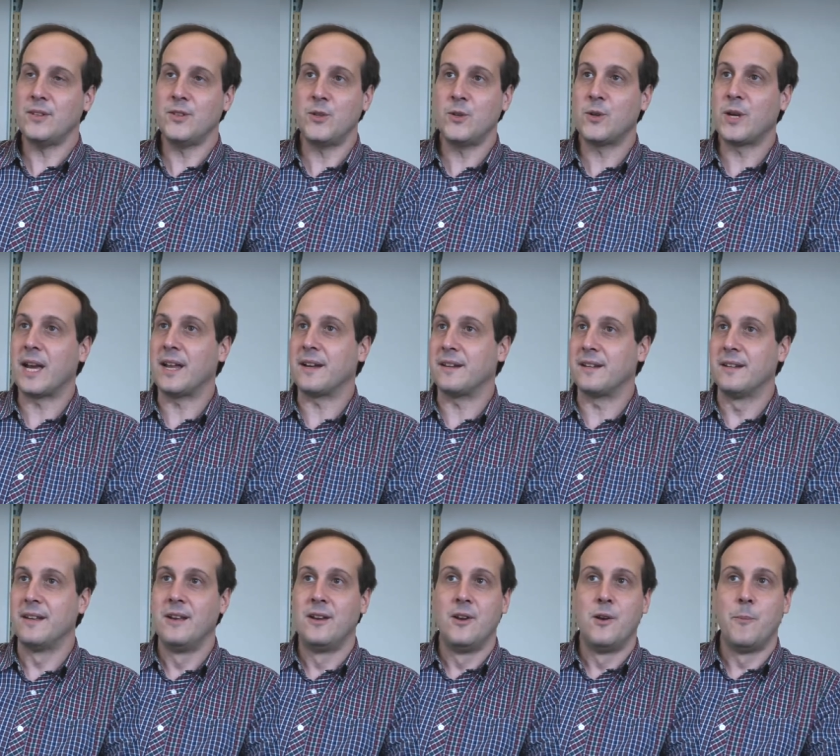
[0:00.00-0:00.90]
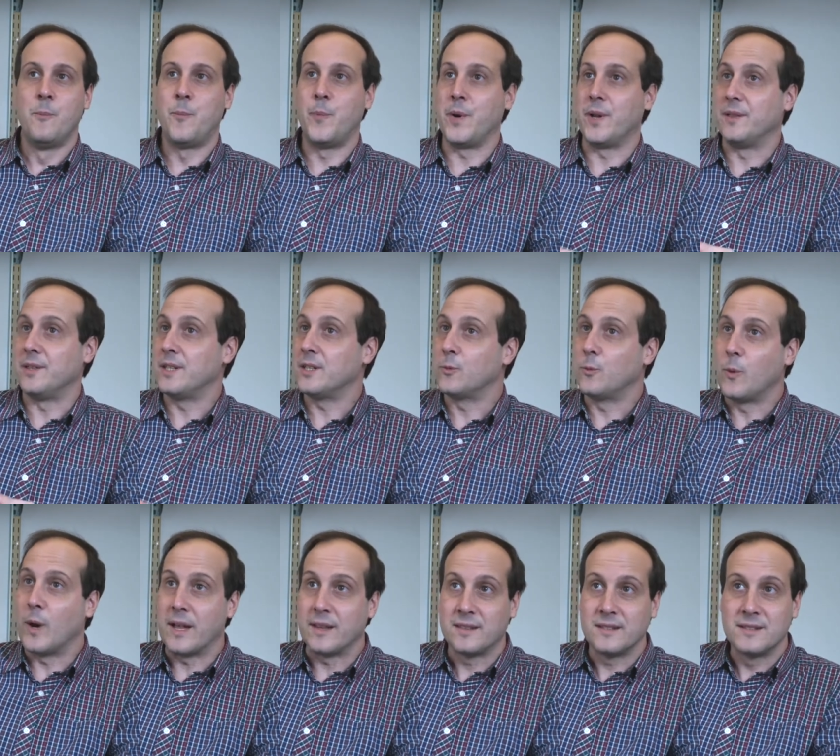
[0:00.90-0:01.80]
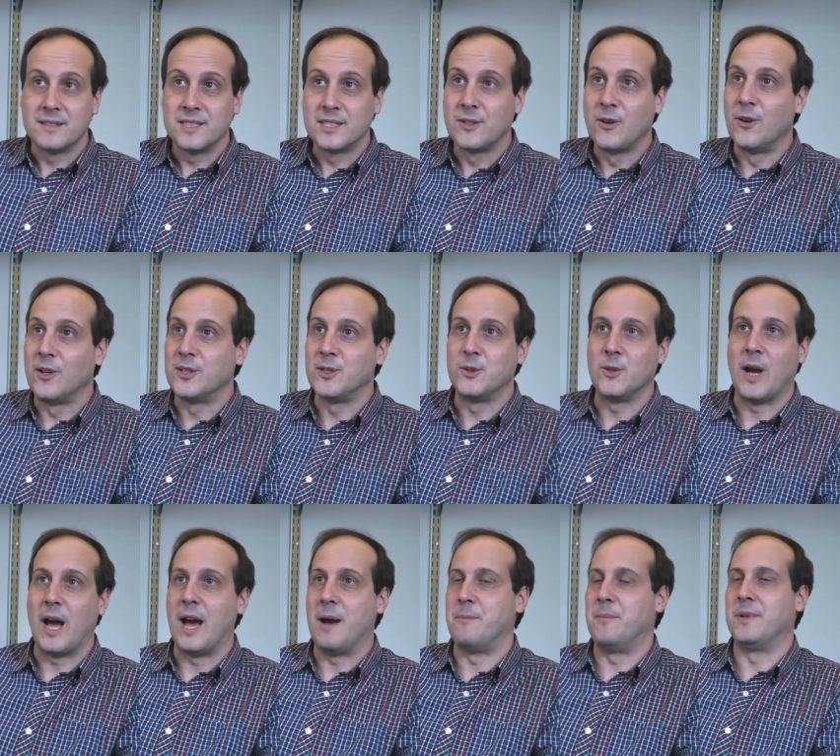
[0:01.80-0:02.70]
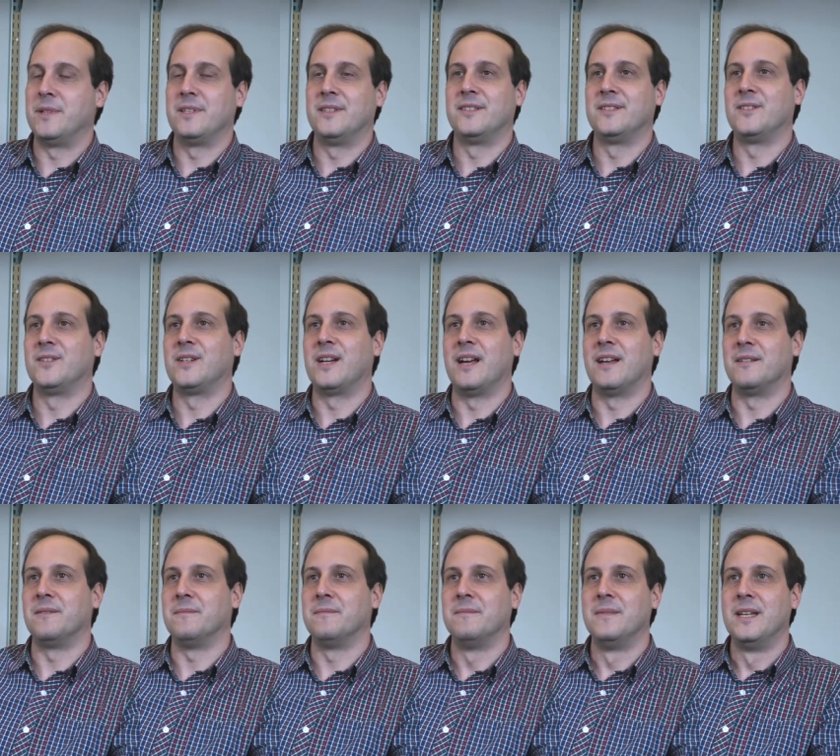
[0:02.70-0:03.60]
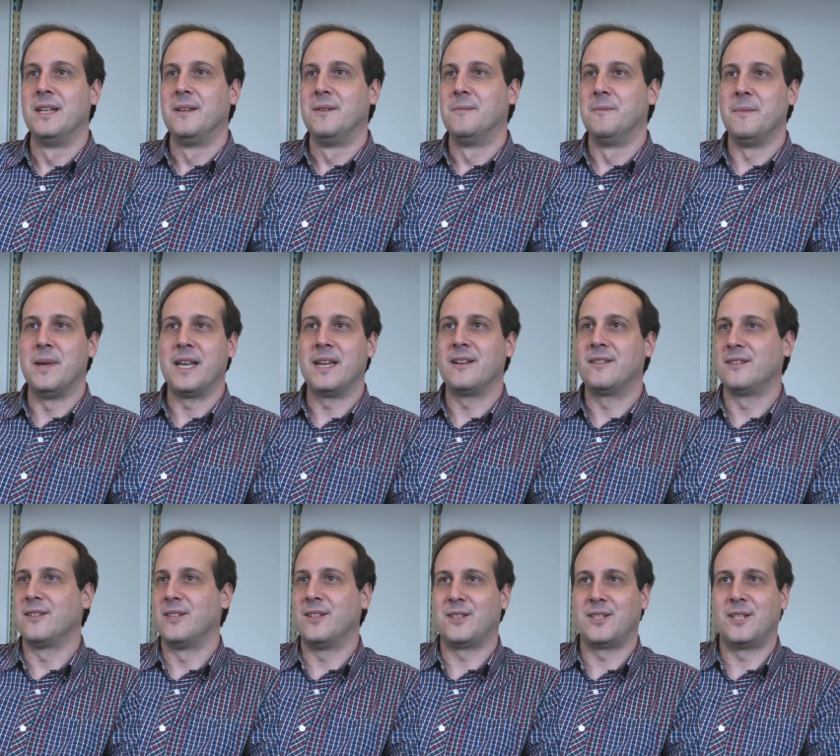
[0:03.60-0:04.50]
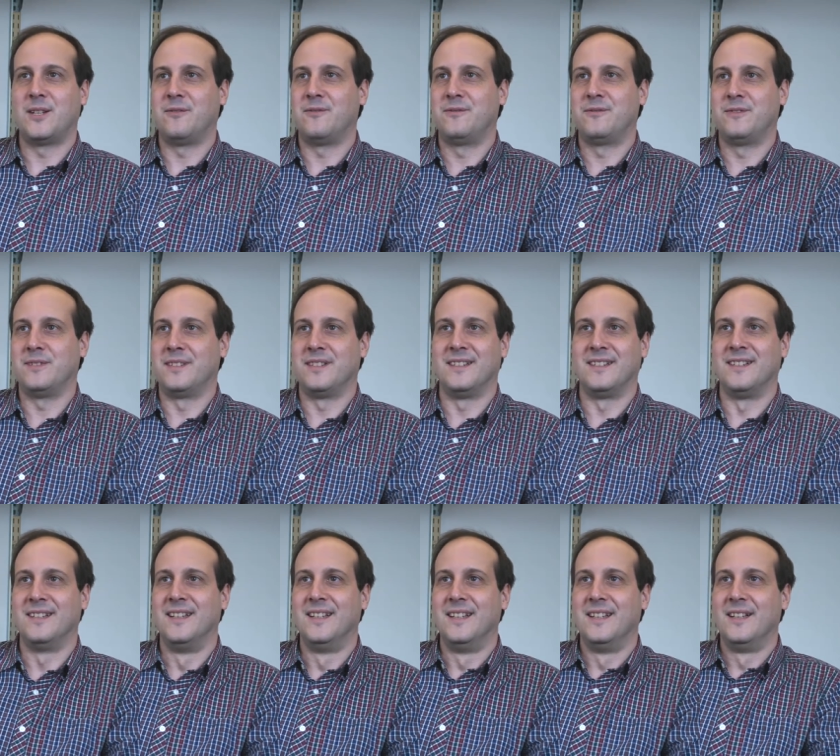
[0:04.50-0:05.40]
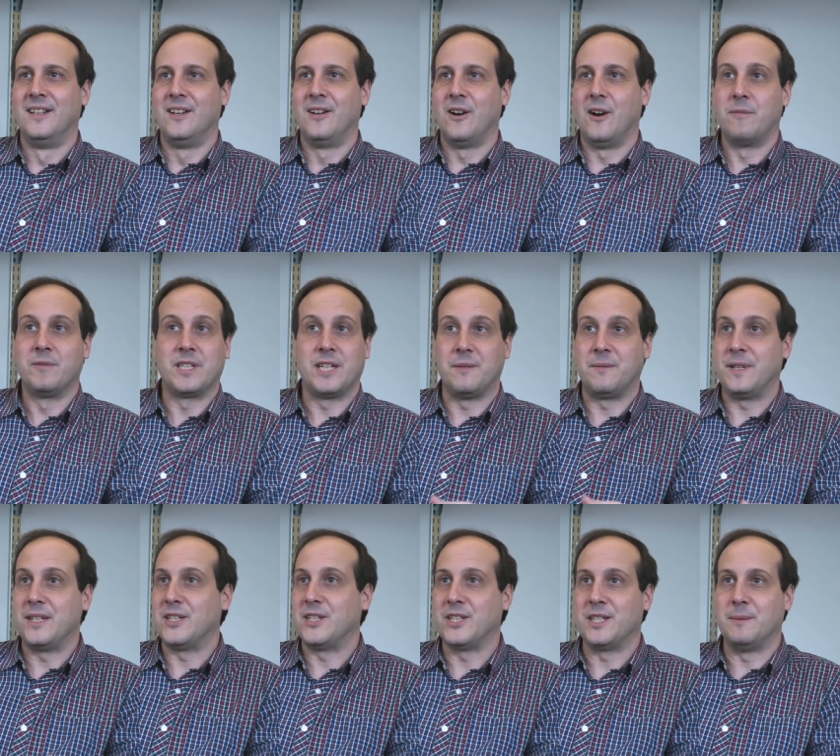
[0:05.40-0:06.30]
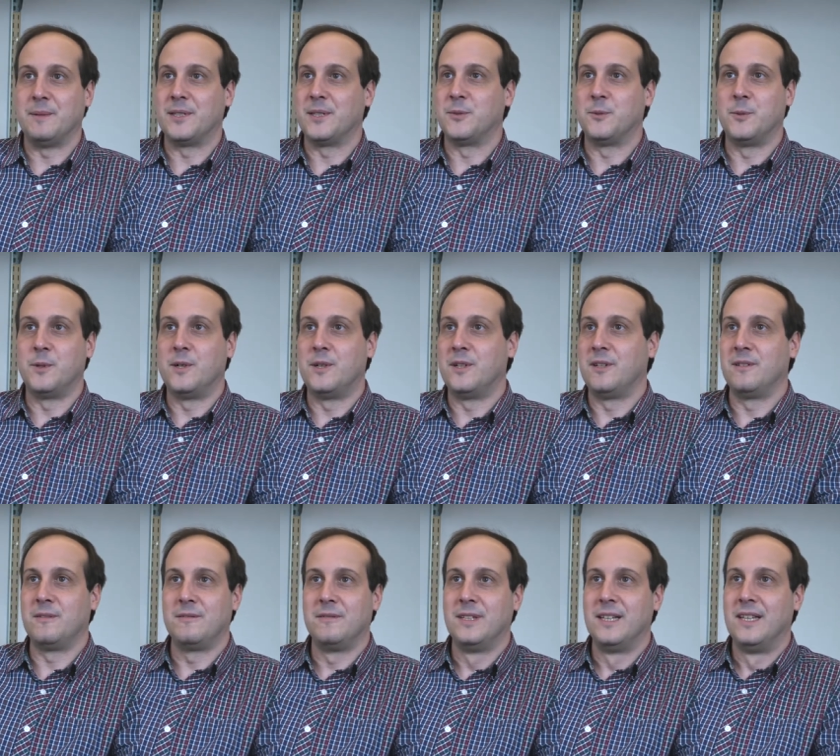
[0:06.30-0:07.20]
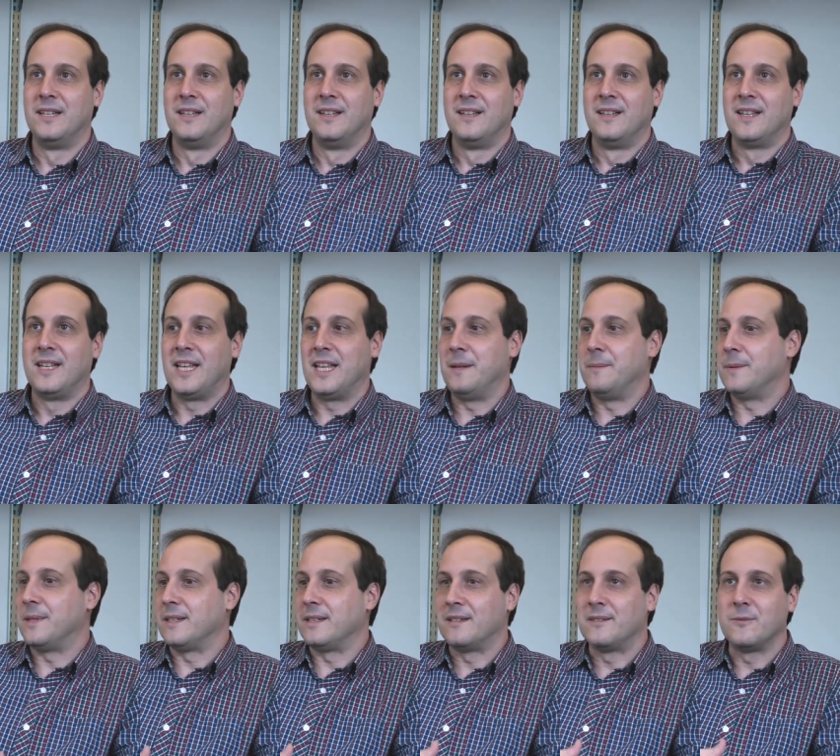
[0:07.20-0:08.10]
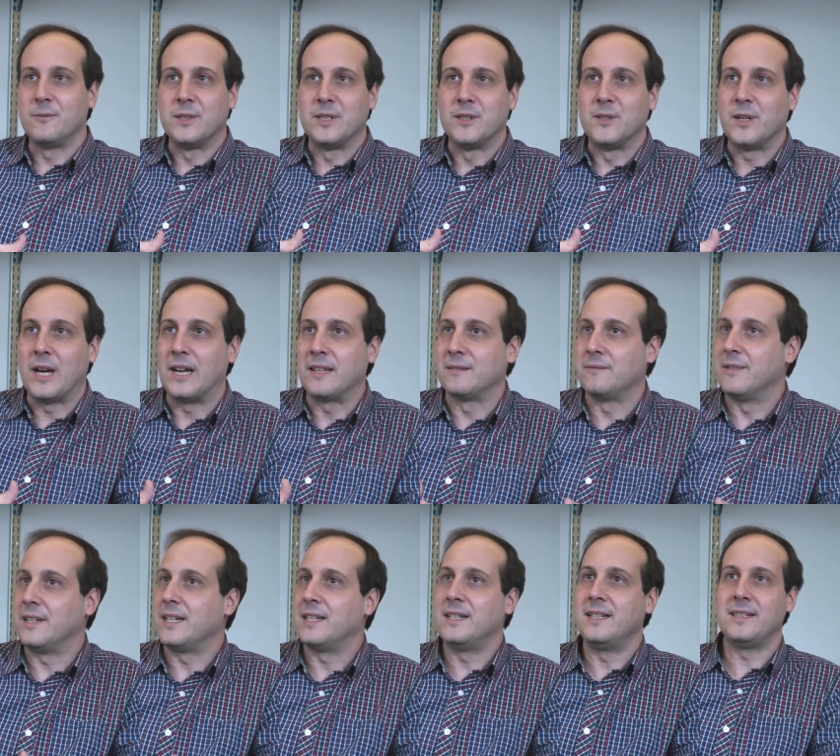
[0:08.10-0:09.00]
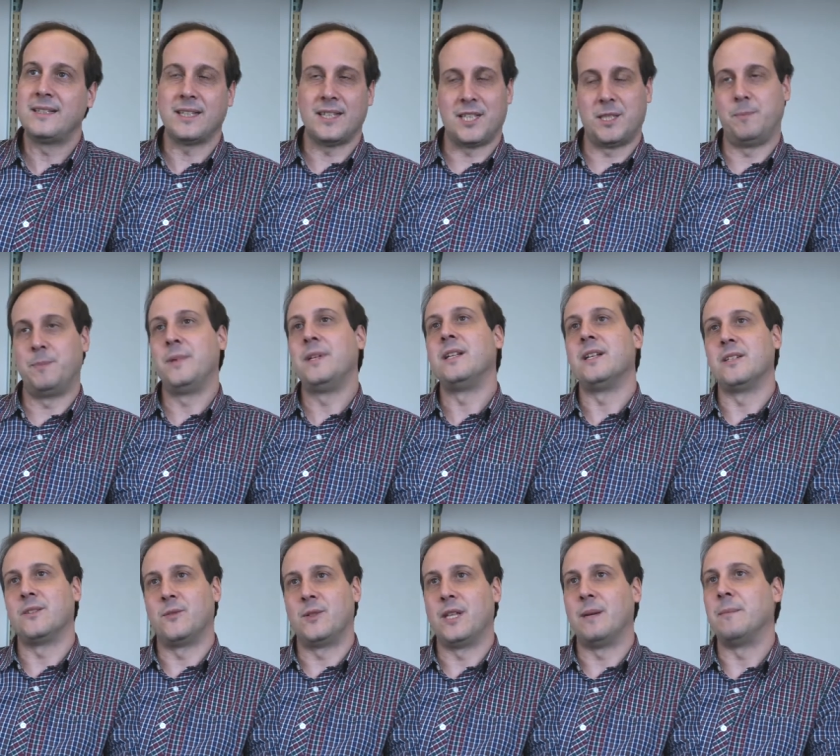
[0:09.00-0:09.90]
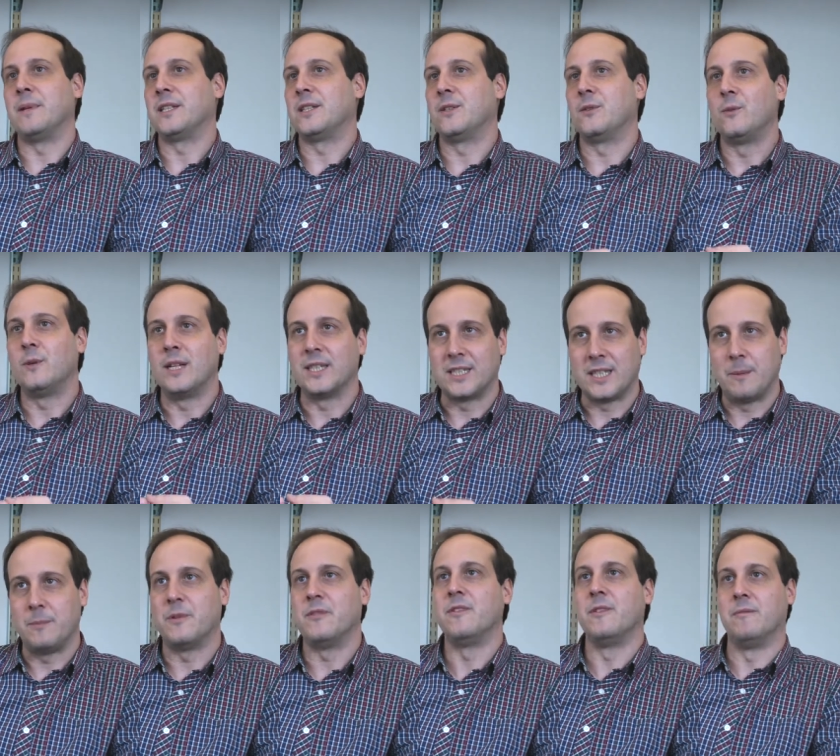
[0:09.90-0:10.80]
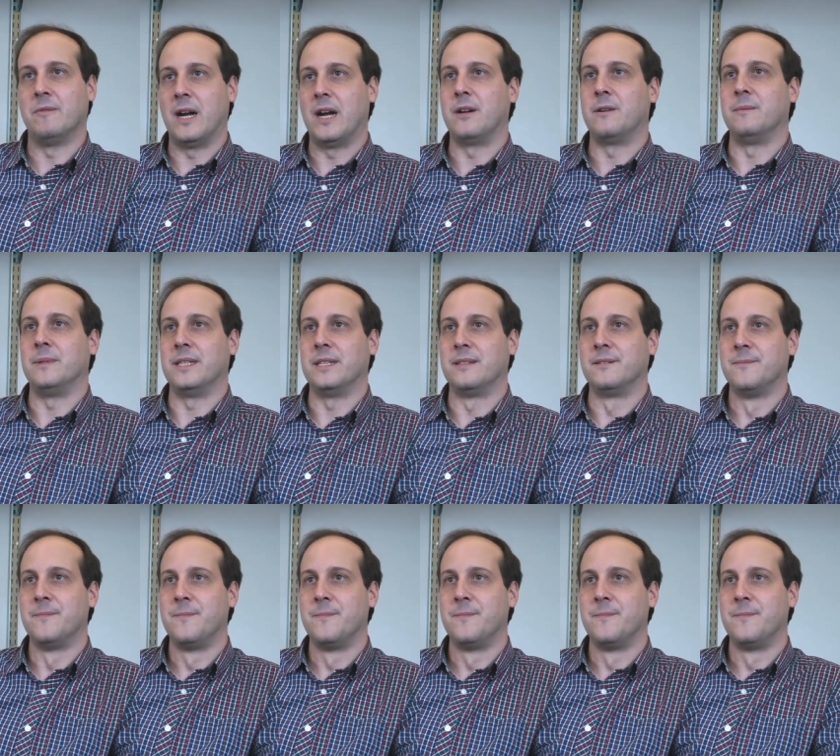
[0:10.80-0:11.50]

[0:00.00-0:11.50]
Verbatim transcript: You can predict what's going to happen. You can make lots of uh, observations about the world, even when you had very little experience with a particular type of environment.